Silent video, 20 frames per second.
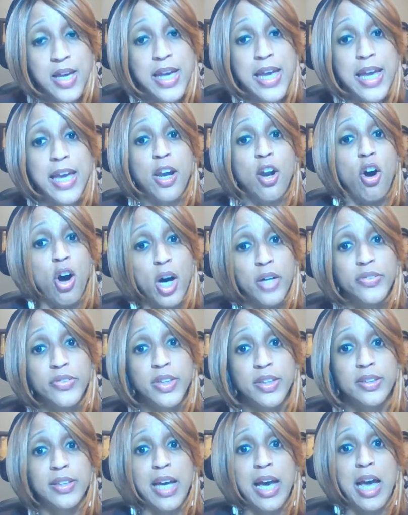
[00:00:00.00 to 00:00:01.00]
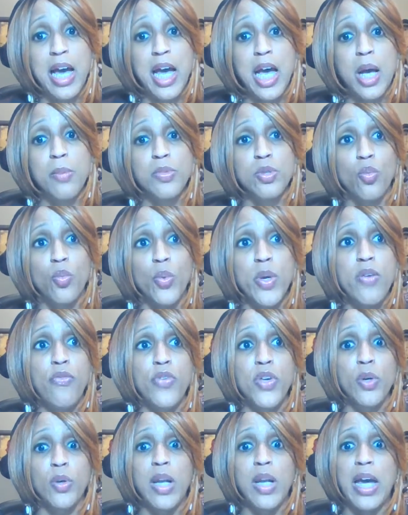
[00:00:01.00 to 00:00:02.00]
And oftentimes we
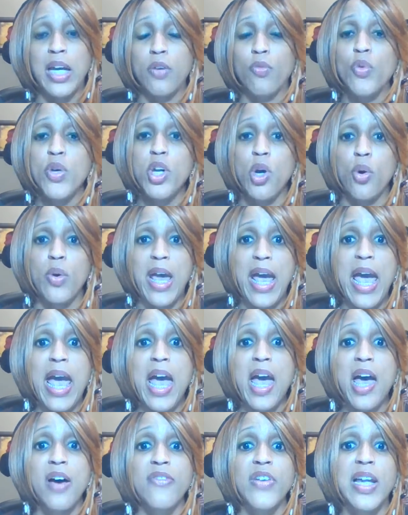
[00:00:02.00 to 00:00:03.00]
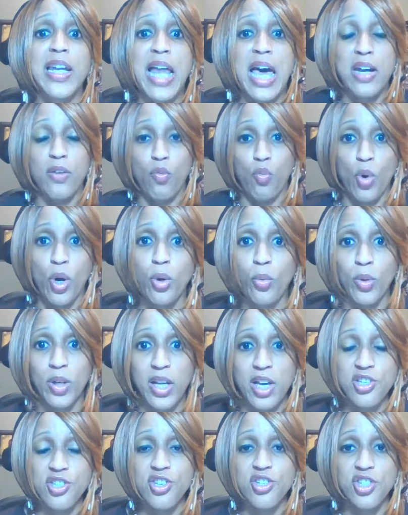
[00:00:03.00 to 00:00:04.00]
feel like if we don't have a lot of work
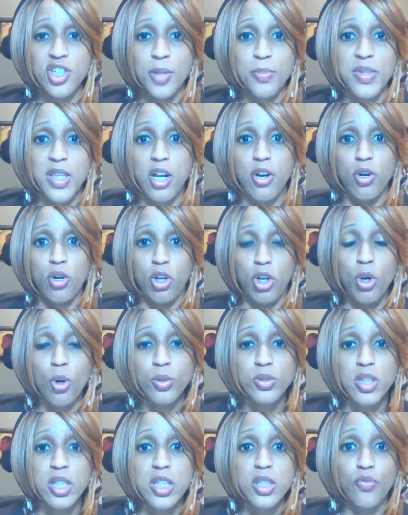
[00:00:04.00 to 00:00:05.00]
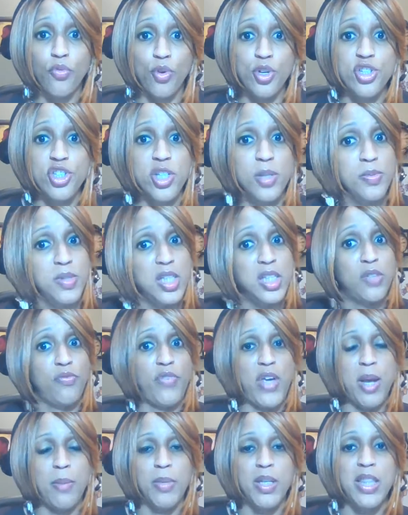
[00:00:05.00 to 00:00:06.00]
relationships that are close, these friendships, this
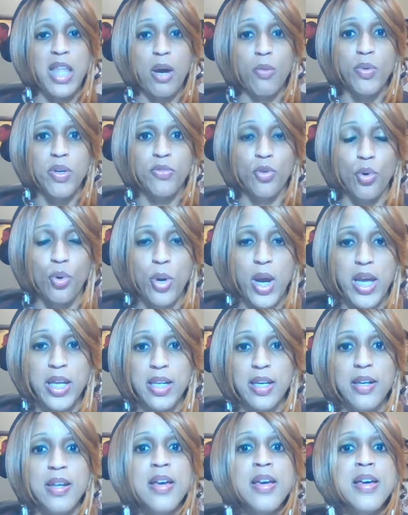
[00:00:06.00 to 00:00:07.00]
family that we've created,